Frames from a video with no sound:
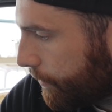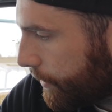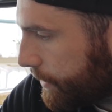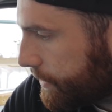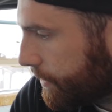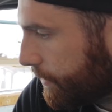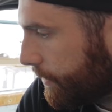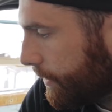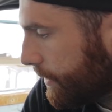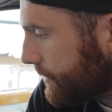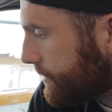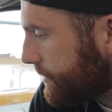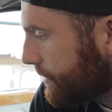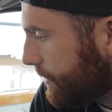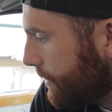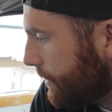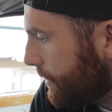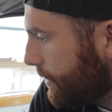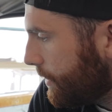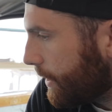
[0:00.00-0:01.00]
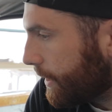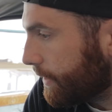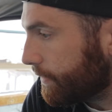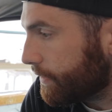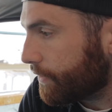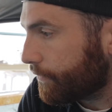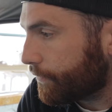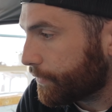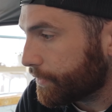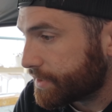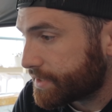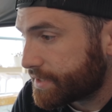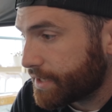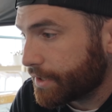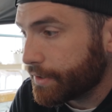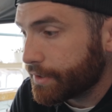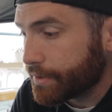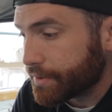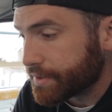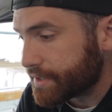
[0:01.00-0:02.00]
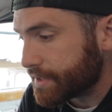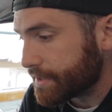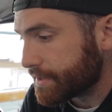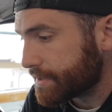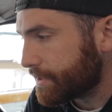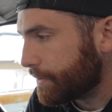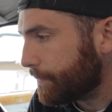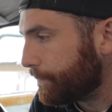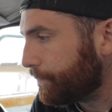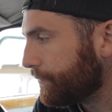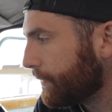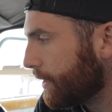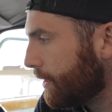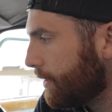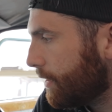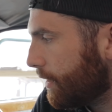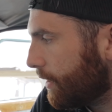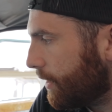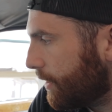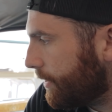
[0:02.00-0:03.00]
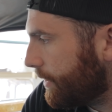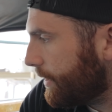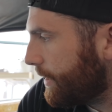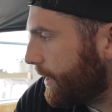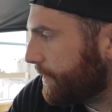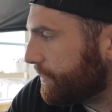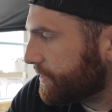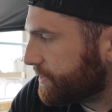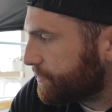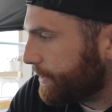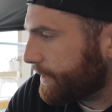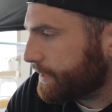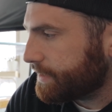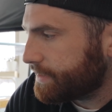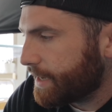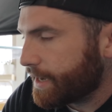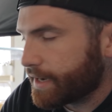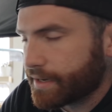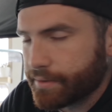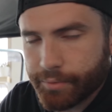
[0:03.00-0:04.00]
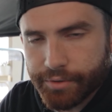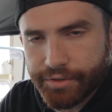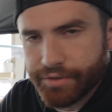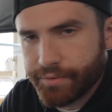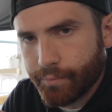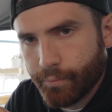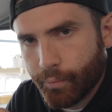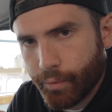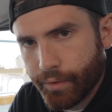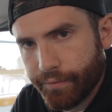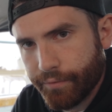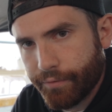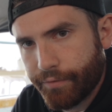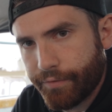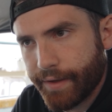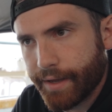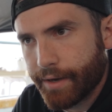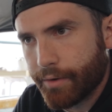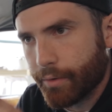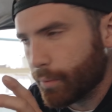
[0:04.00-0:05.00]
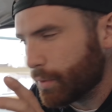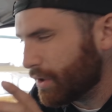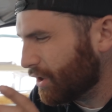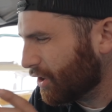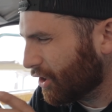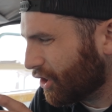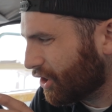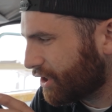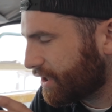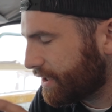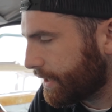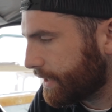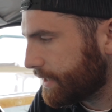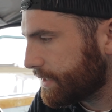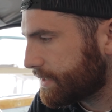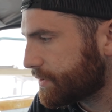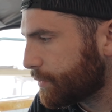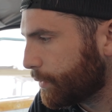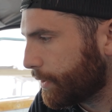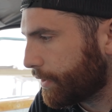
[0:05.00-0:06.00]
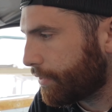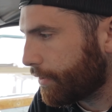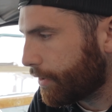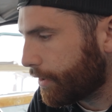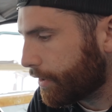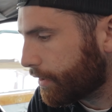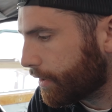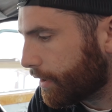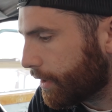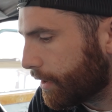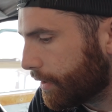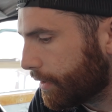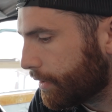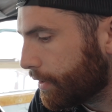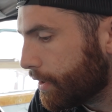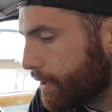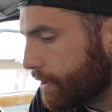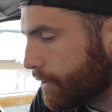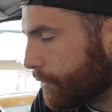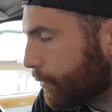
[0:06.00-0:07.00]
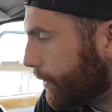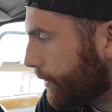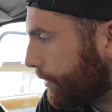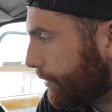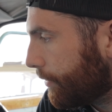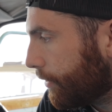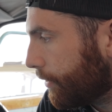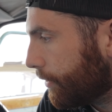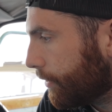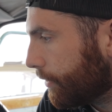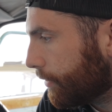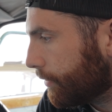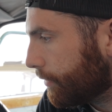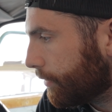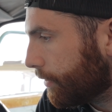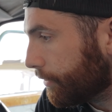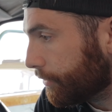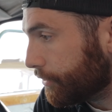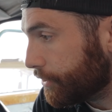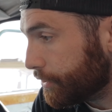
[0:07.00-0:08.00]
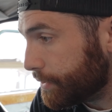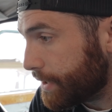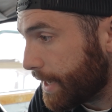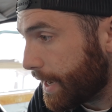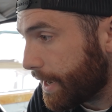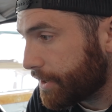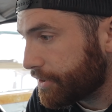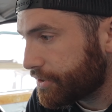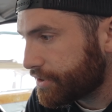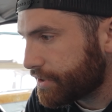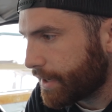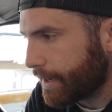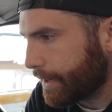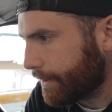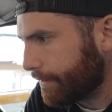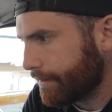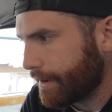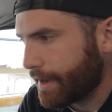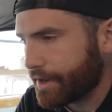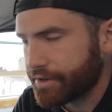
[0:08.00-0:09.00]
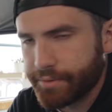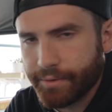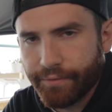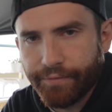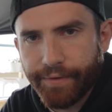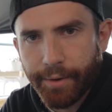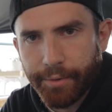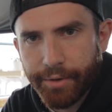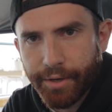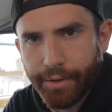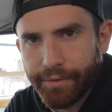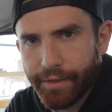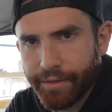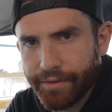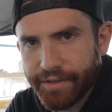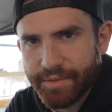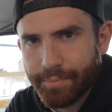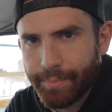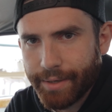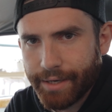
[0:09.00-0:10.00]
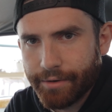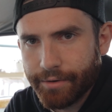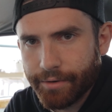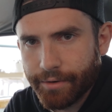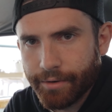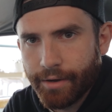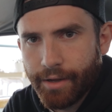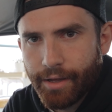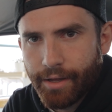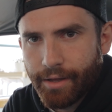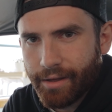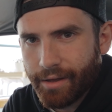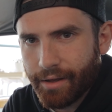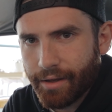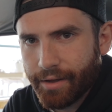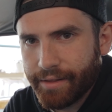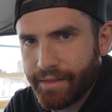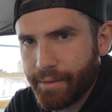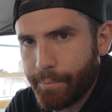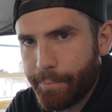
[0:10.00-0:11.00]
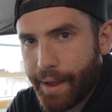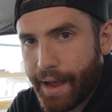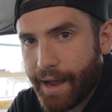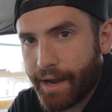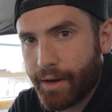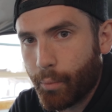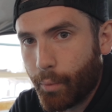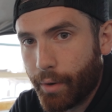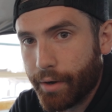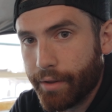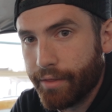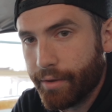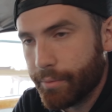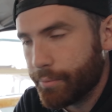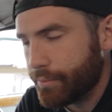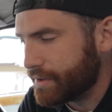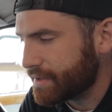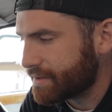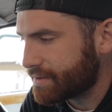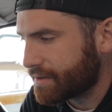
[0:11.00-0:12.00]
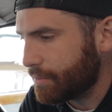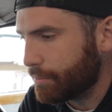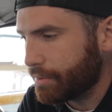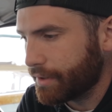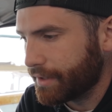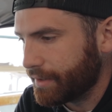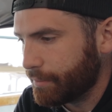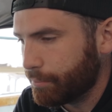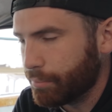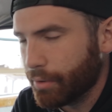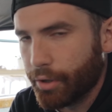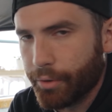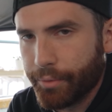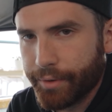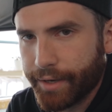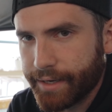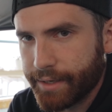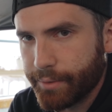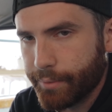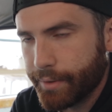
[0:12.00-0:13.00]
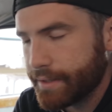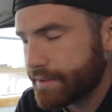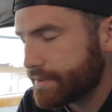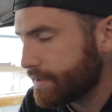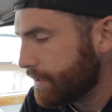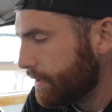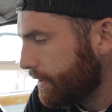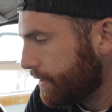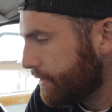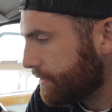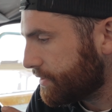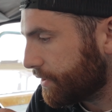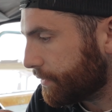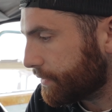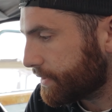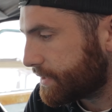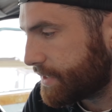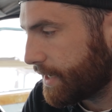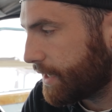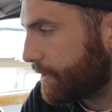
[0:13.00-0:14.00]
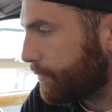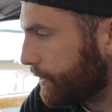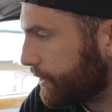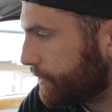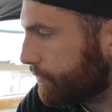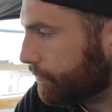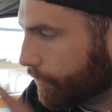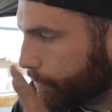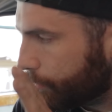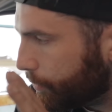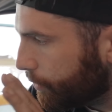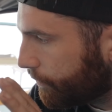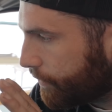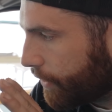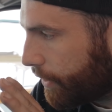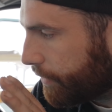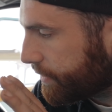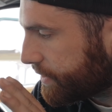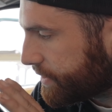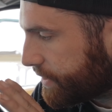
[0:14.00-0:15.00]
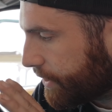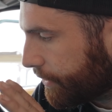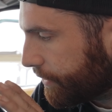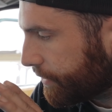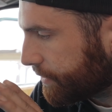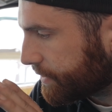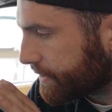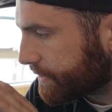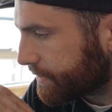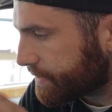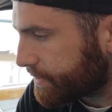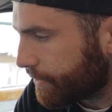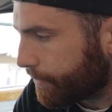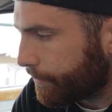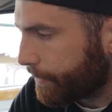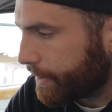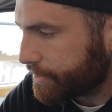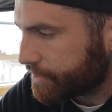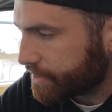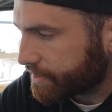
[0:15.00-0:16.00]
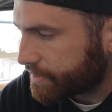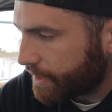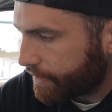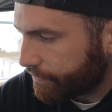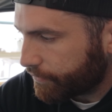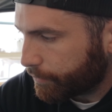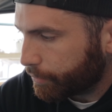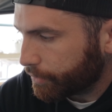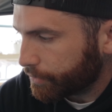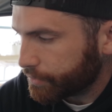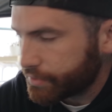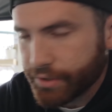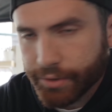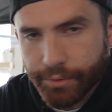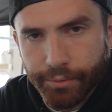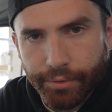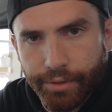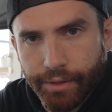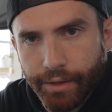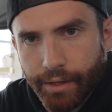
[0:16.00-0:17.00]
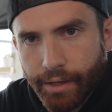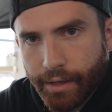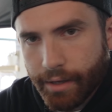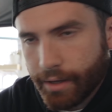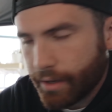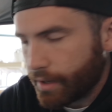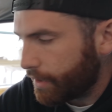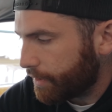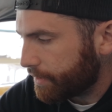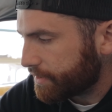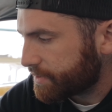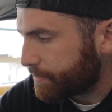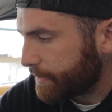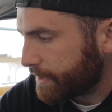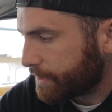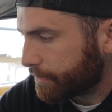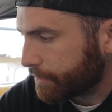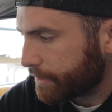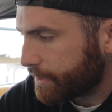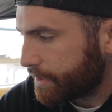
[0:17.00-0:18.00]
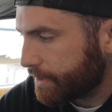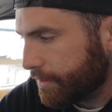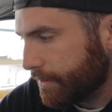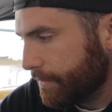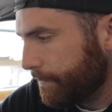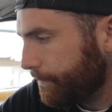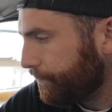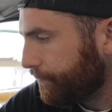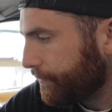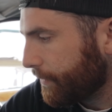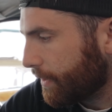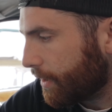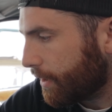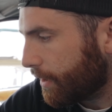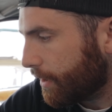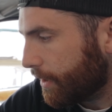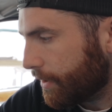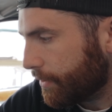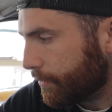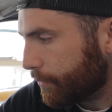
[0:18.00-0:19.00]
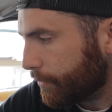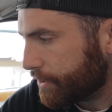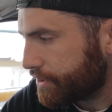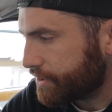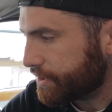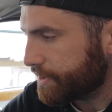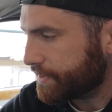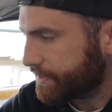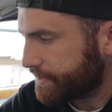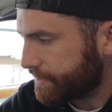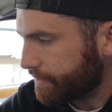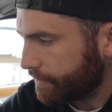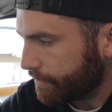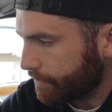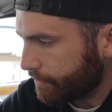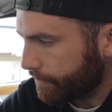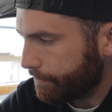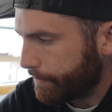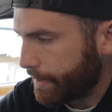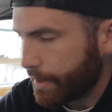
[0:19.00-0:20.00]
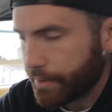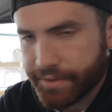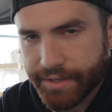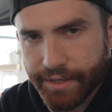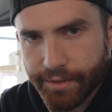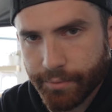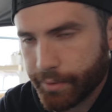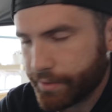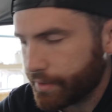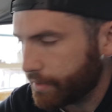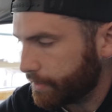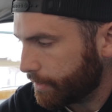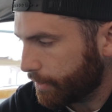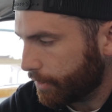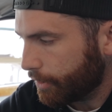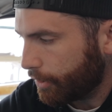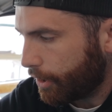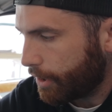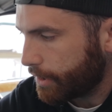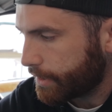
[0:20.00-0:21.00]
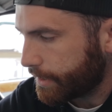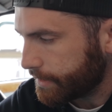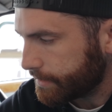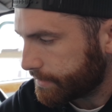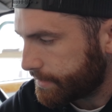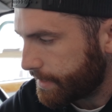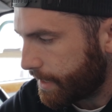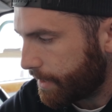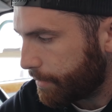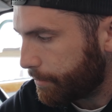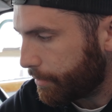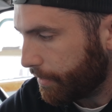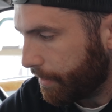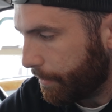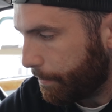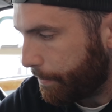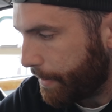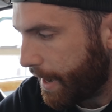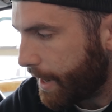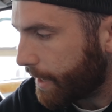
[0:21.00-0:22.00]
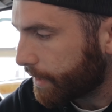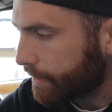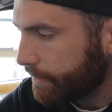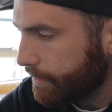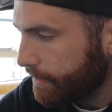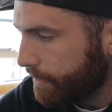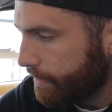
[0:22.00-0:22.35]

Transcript: this. And then for the stereo system, it had this big deck which wouldn't fit or wouldn't look nice with our new dash, and actually found out that the speaker in the back, one of them was completely blown anyways. So instead we removed all the stereo system and just have a Bluetooth speaker here, which is mounted with a little locking tab on the back